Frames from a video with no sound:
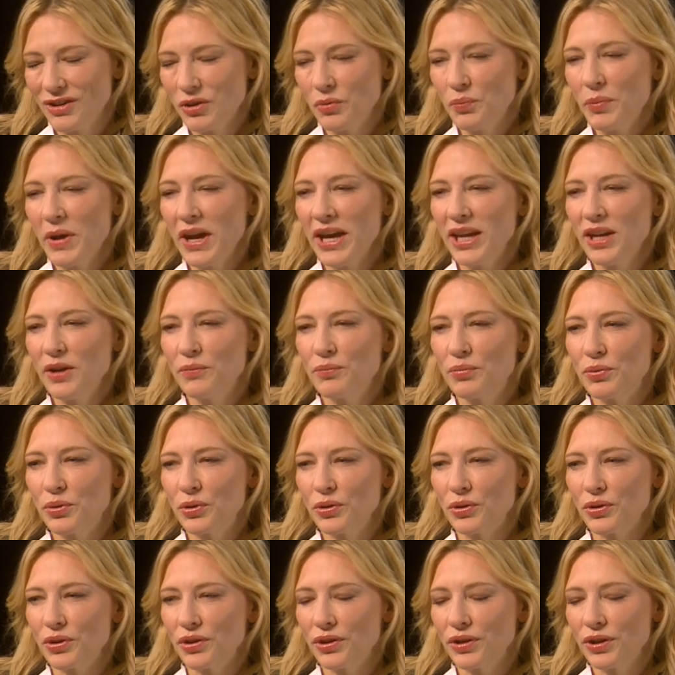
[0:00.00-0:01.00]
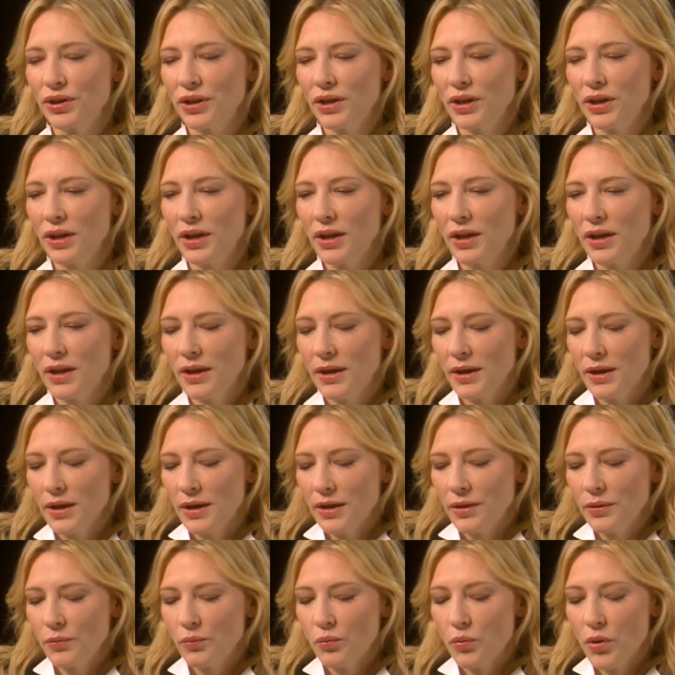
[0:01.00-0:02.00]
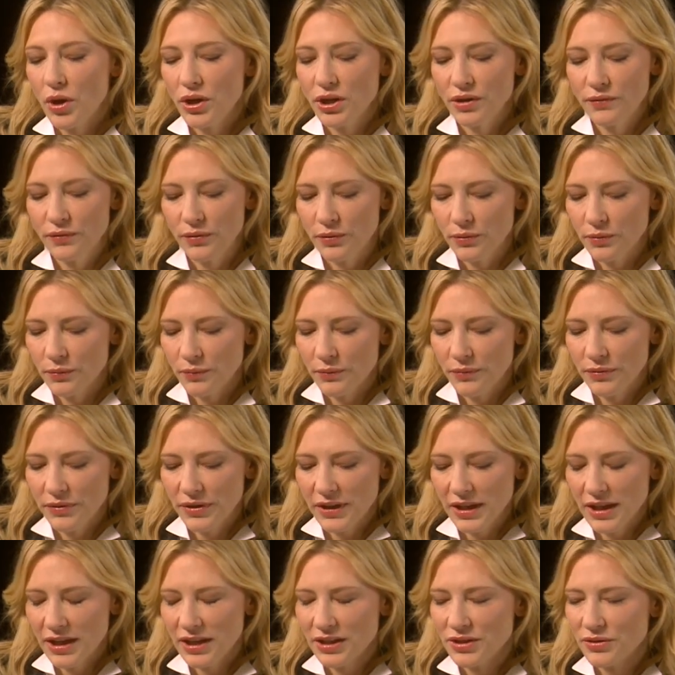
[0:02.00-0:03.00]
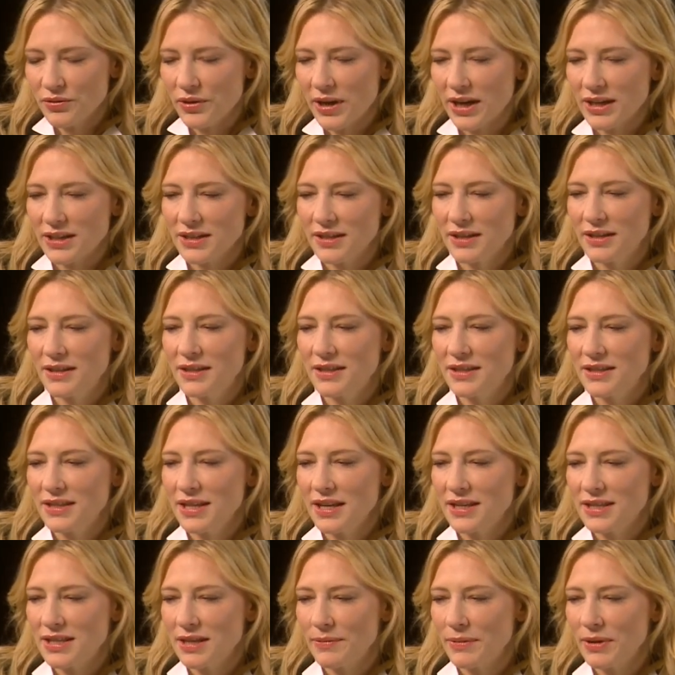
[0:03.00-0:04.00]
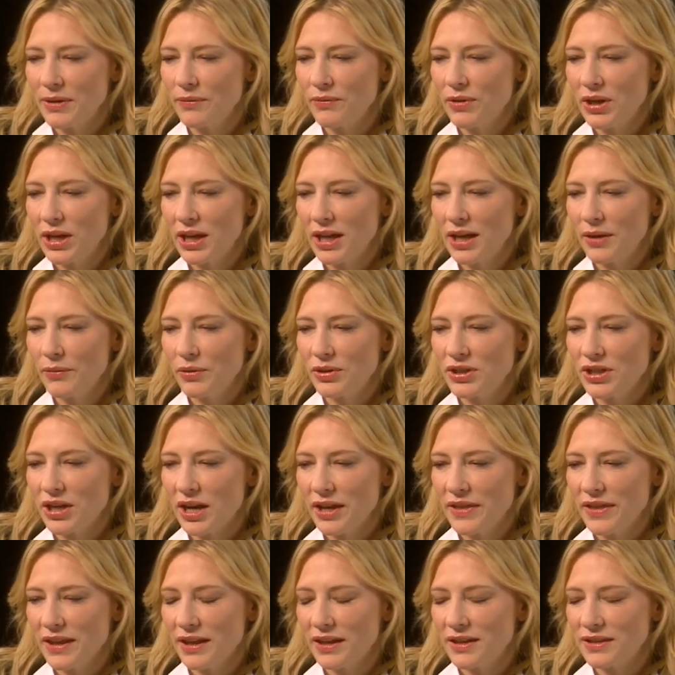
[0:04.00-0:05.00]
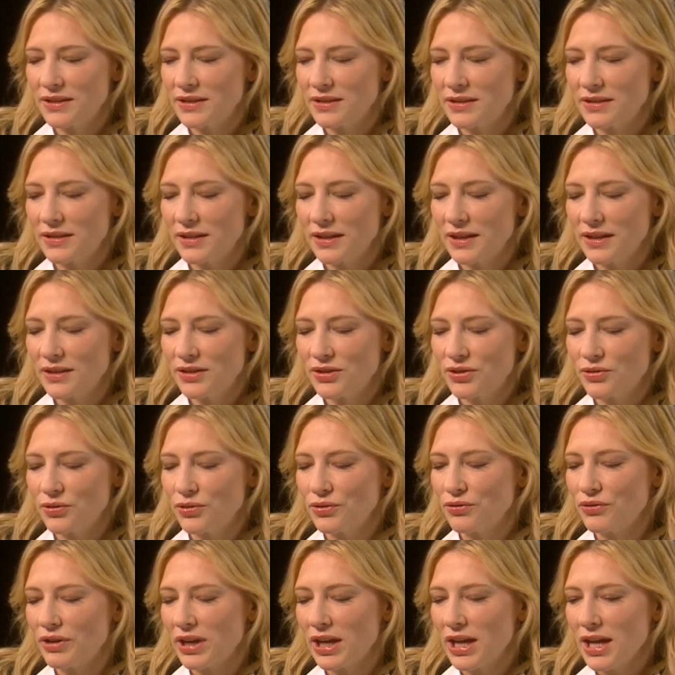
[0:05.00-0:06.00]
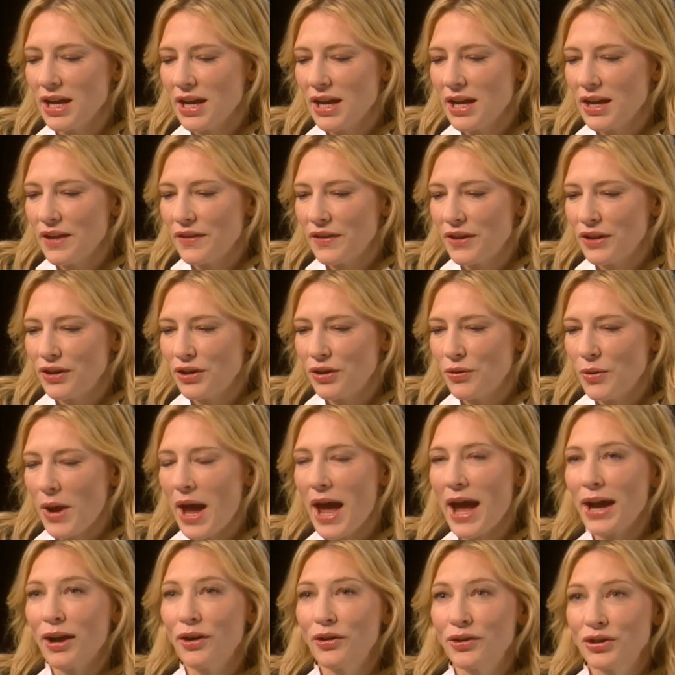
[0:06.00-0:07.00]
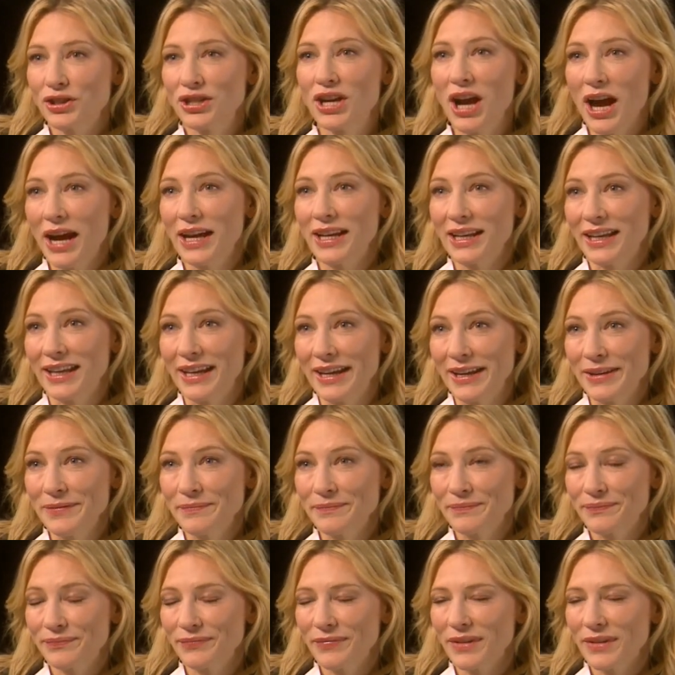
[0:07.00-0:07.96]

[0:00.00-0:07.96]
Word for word: Well, Peter Brook, wonderful theatre director, said something really, which I think is extraordinary that you hang on tightly,